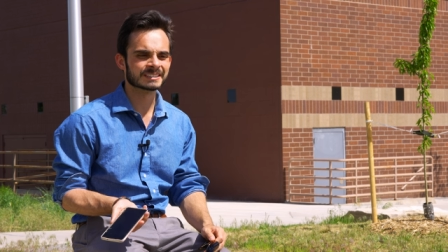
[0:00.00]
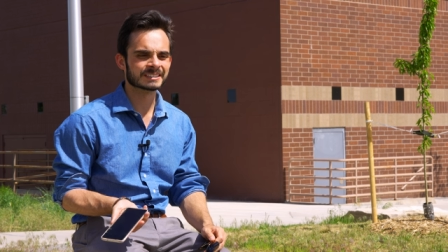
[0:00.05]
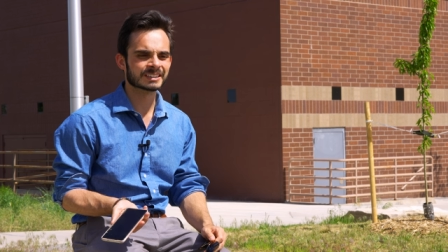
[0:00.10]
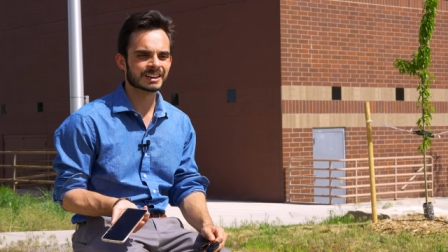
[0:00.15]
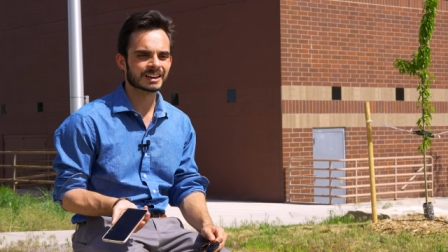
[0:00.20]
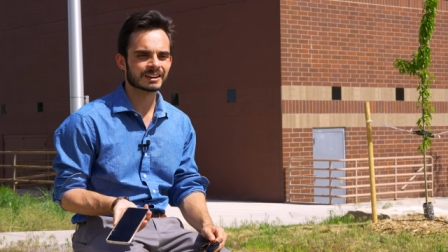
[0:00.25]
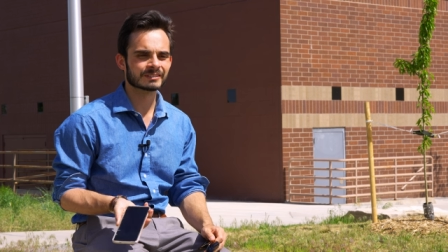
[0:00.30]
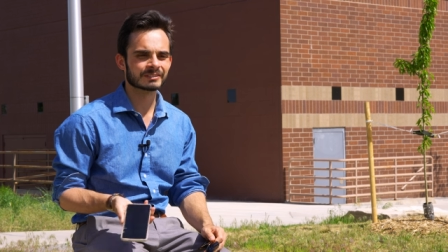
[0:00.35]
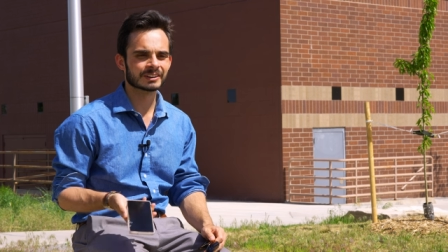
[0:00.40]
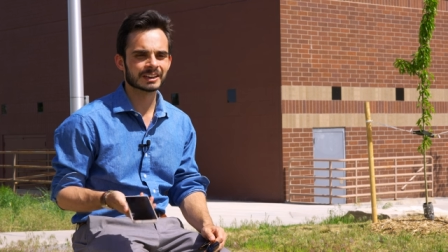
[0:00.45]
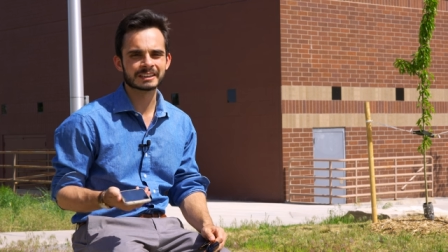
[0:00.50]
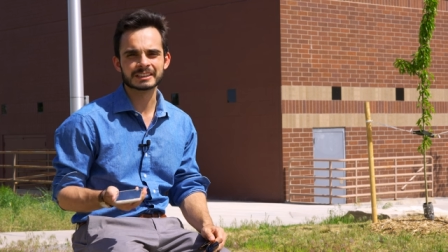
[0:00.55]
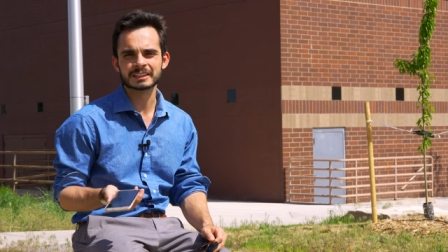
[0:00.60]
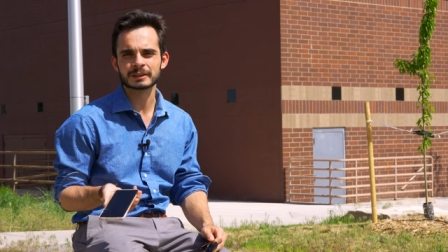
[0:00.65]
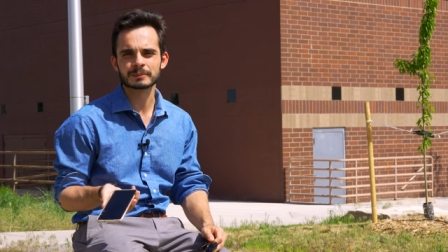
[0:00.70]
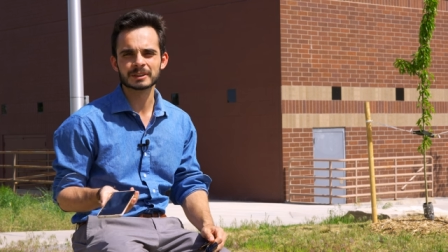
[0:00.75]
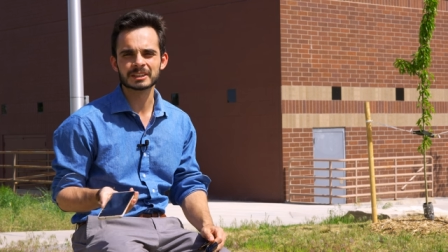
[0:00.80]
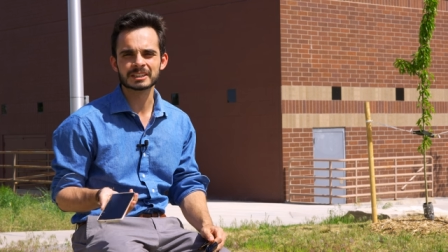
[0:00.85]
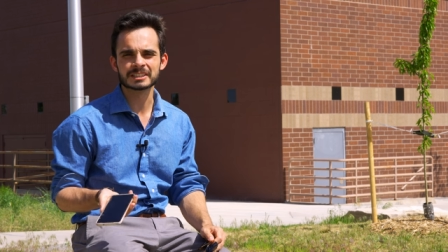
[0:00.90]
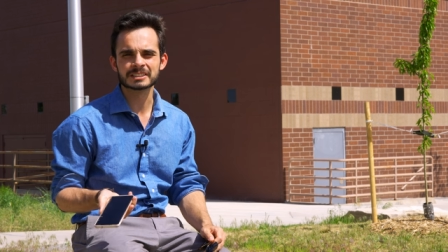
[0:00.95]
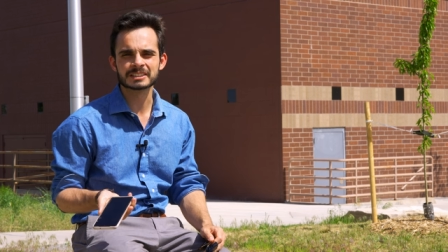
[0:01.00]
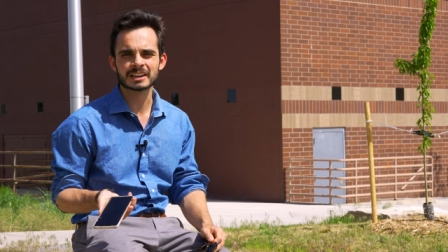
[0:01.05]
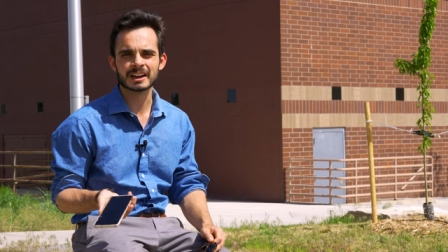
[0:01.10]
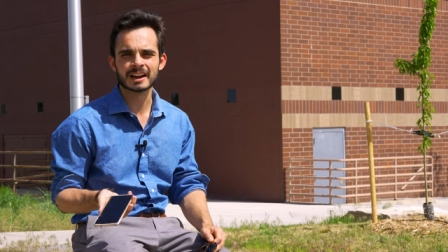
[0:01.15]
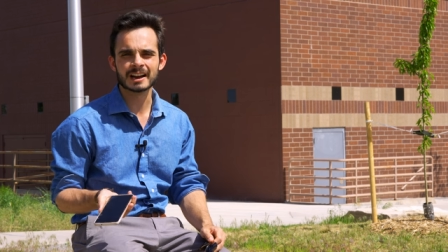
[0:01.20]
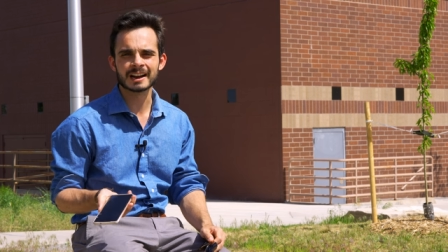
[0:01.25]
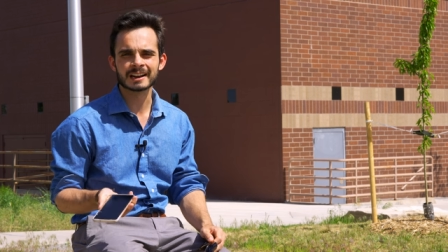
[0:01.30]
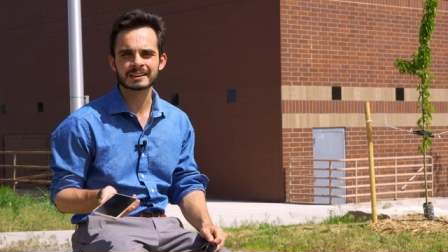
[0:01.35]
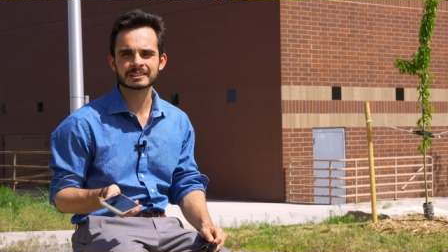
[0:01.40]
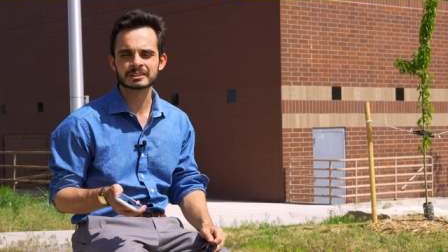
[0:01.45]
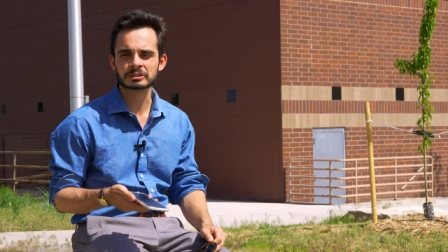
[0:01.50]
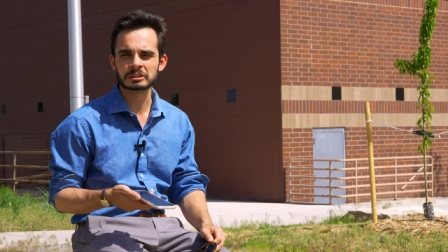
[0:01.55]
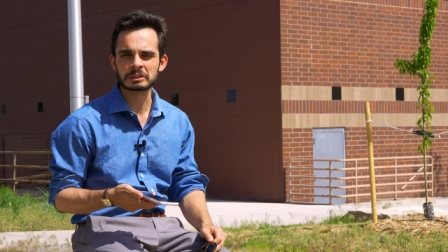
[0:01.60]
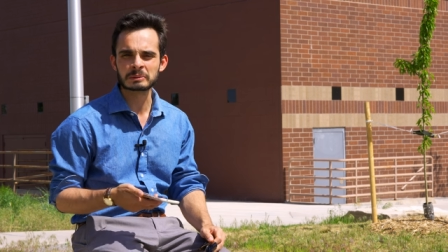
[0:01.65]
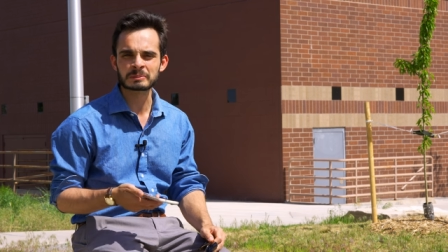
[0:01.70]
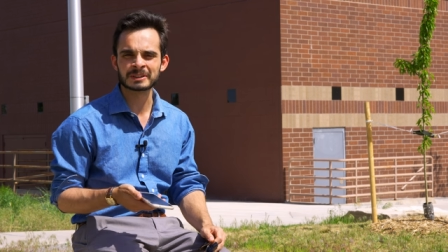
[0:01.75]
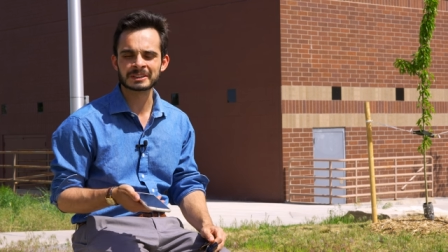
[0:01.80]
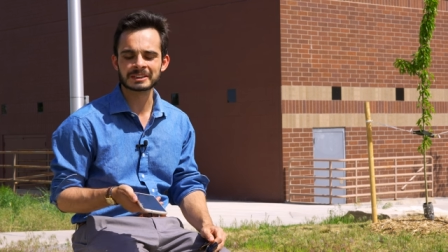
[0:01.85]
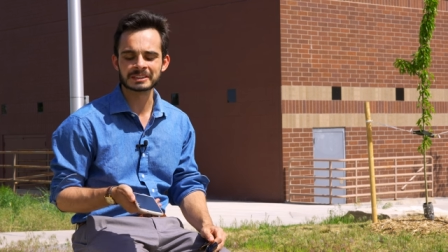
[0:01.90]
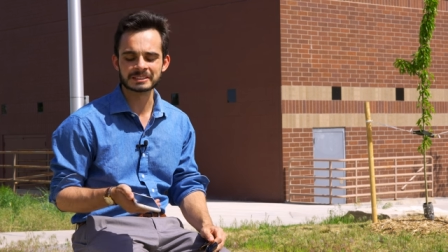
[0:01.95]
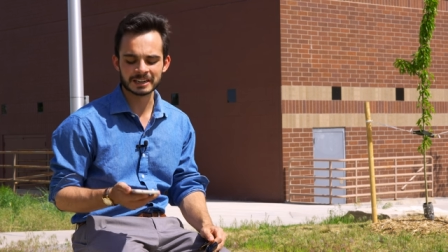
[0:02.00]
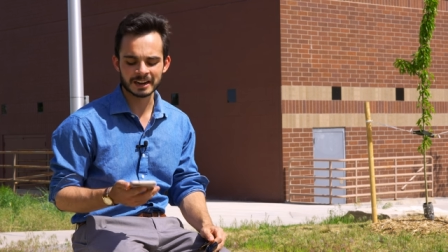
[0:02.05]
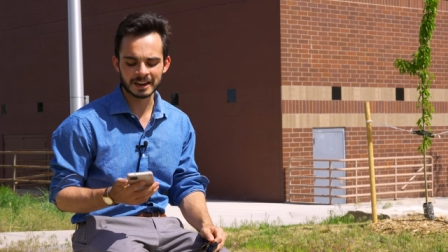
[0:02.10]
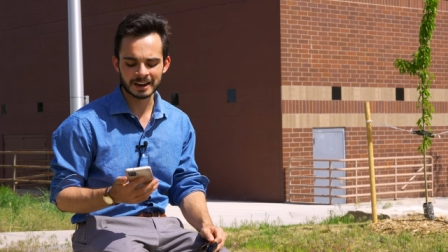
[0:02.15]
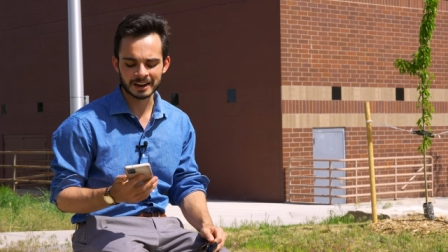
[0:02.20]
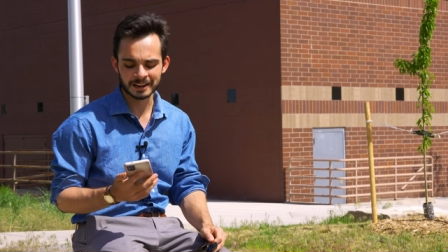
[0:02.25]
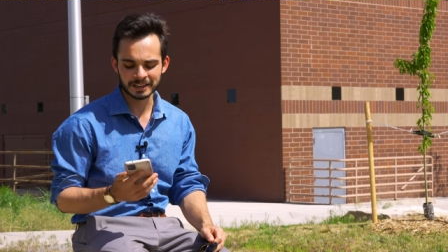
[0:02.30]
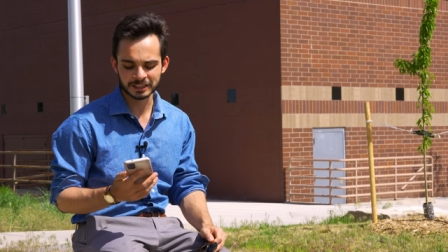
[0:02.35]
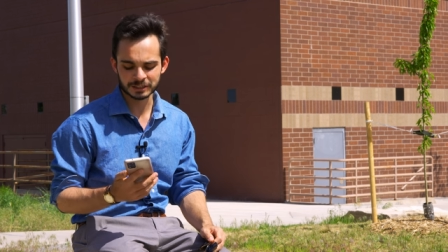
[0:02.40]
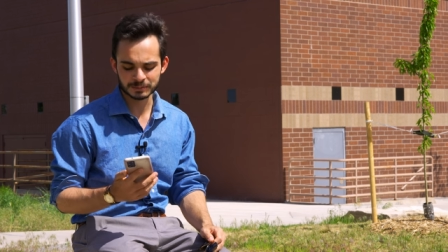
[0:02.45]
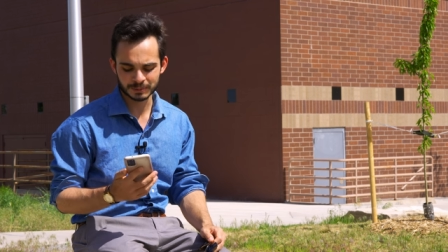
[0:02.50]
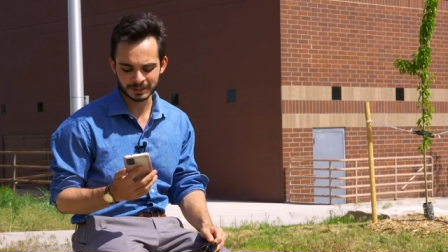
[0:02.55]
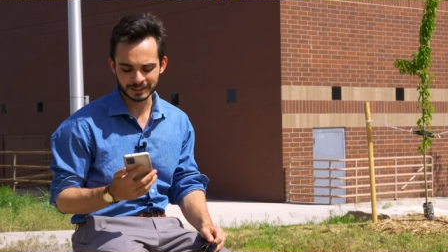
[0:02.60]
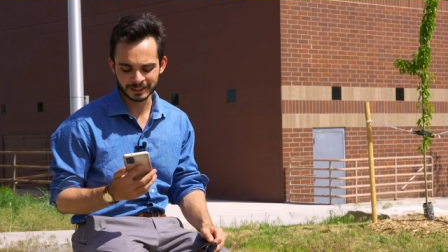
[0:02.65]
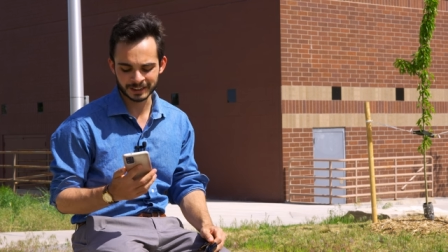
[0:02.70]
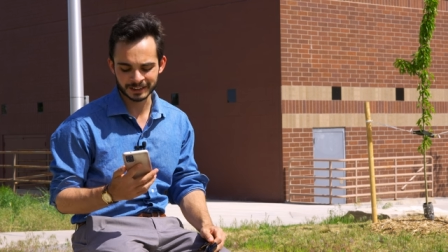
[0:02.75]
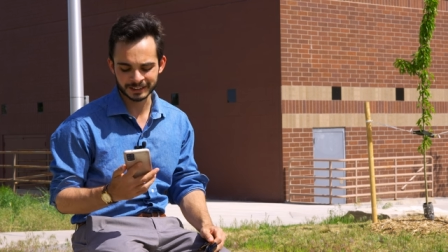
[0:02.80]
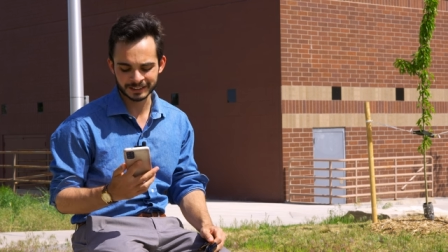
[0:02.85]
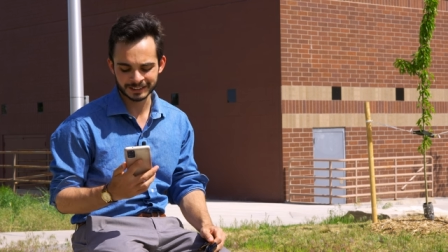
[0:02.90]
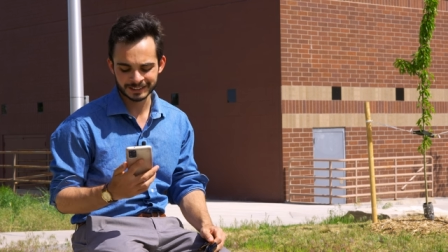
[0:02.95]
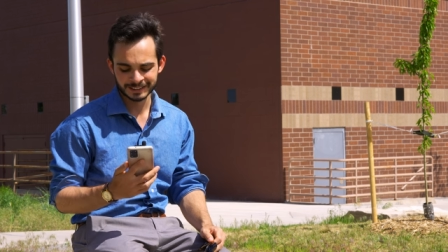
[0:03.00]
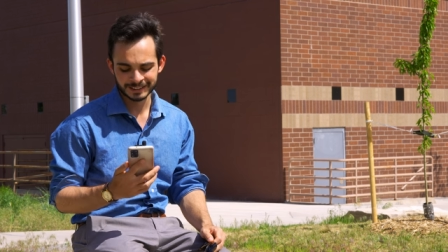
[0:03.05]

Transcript: stuff, like gimmicky socks or gimmicky ties, but like